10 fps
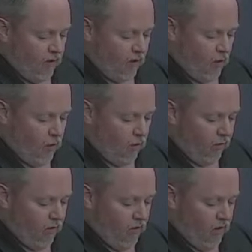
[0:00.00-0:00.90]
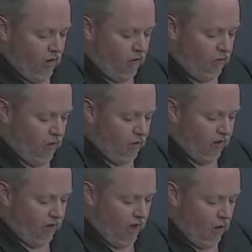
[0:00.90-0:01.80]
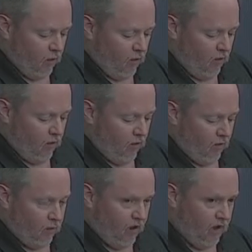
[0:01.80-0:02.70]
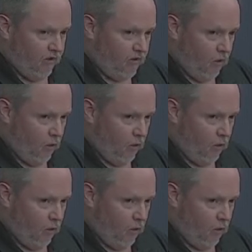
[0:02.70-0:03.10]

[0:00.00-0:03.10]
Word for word: the cold of rubbing alcohol applied